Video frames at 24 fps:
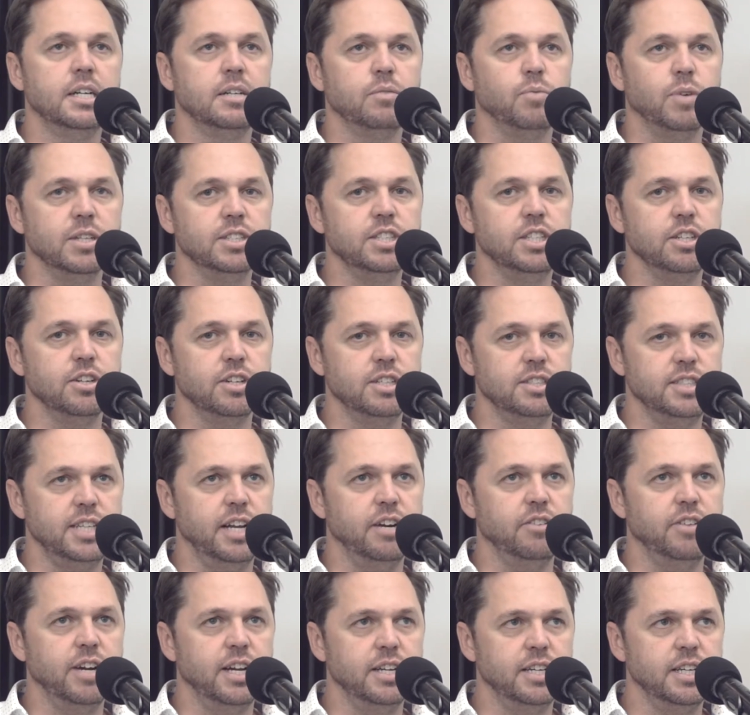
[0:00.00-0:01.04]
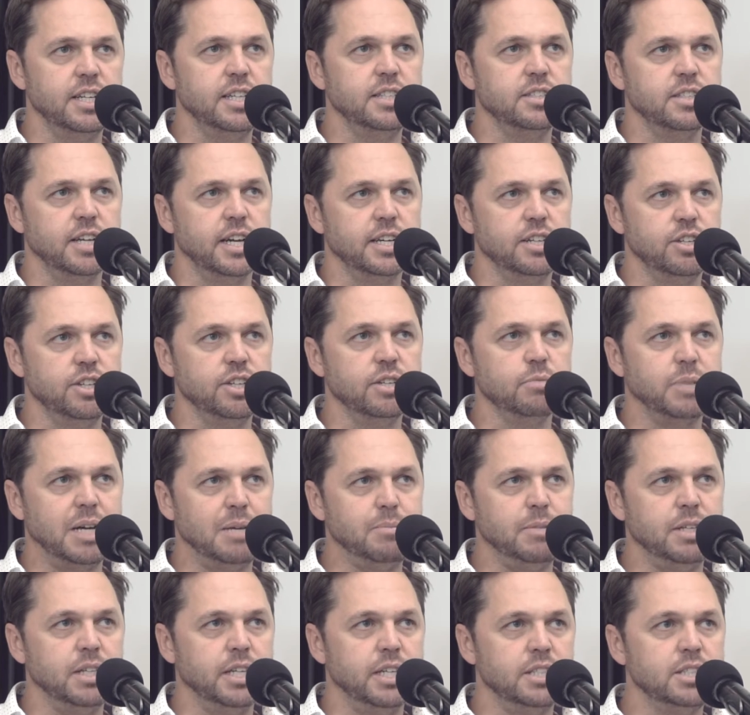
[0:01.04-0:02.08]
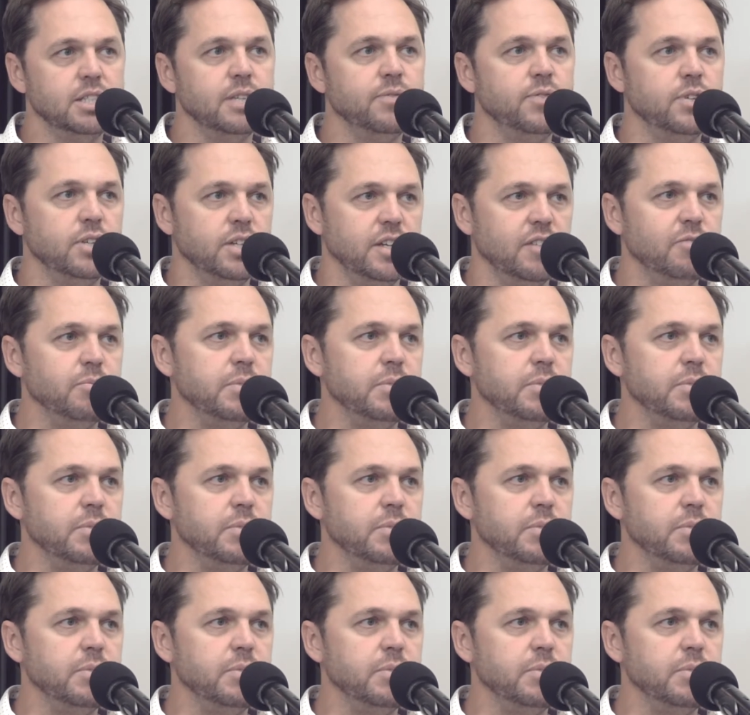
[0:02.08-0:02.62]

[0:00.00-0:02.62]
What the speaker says: Once he got his head around it, he's like, you can pay me less if you give